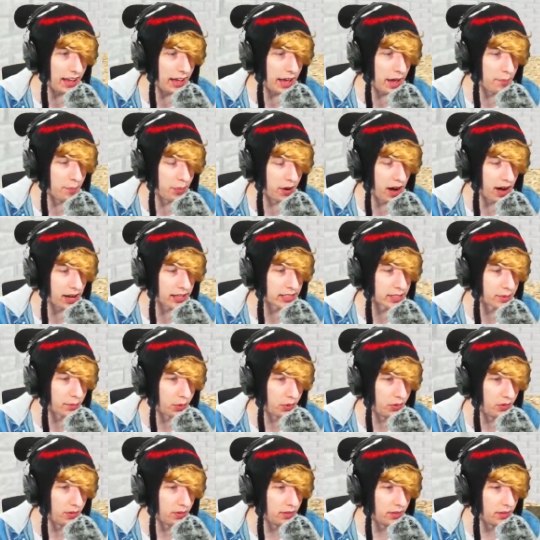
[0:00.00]

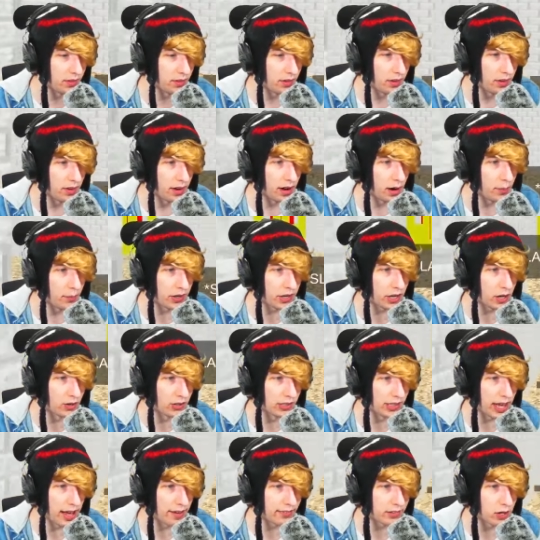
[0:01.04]
impossible? I'm going to go
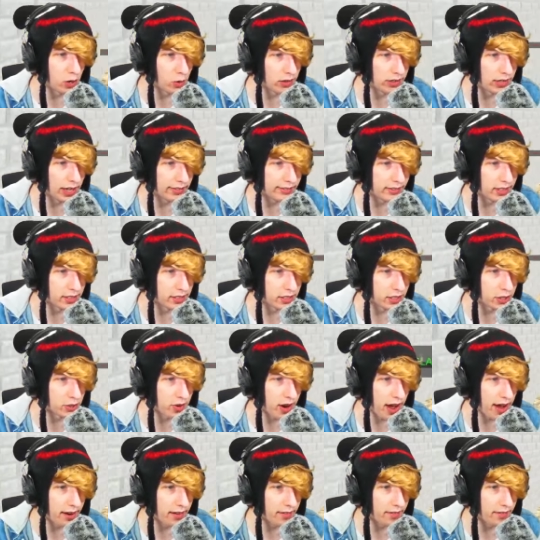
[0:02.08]
left. Going left is the strat.